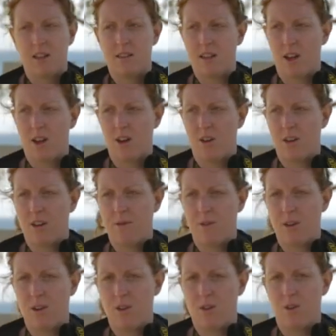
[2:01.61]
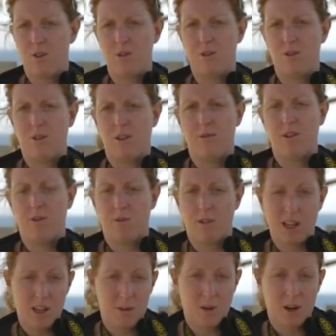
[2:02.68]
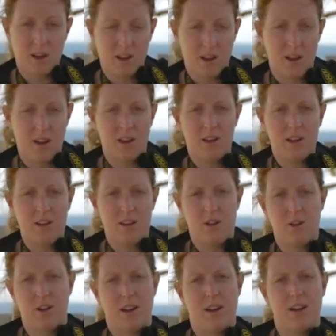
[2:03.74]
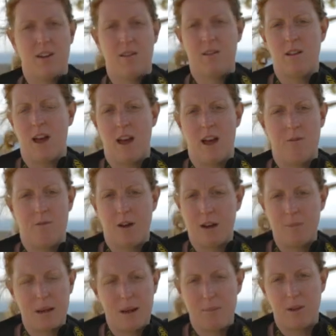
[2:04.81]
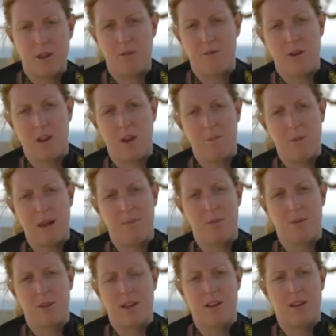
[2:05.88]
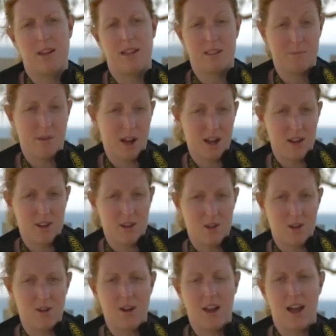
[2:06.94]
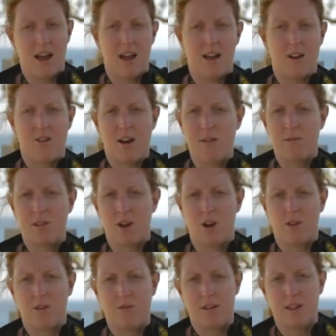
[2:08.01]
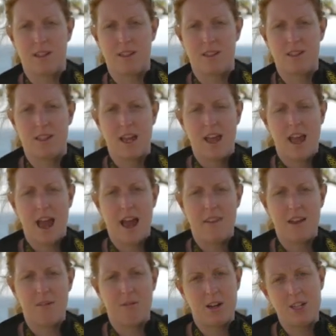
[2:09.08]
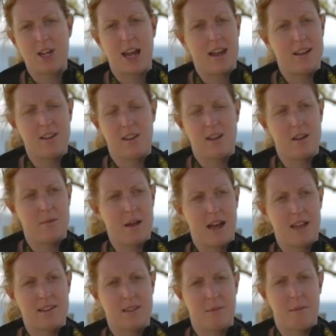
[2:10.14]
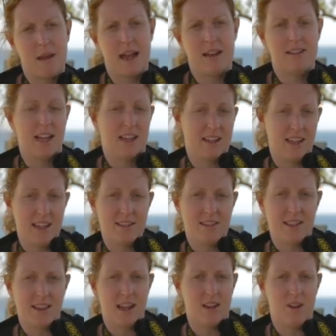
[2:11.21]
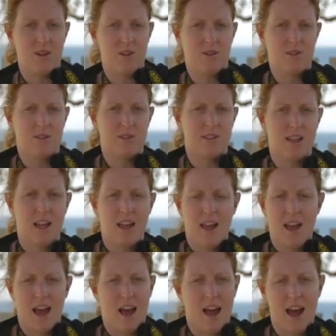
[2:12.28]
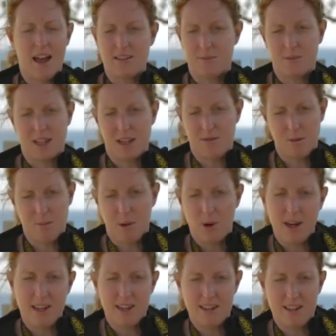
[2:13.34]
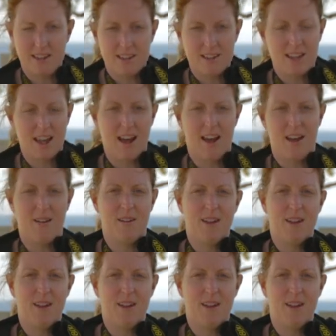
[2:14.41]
So if you really want to learn, you can friend people or follow people that inspire you, great photographers, and then reach out to them, ask them about techniques that they use, ask them to give you pointers.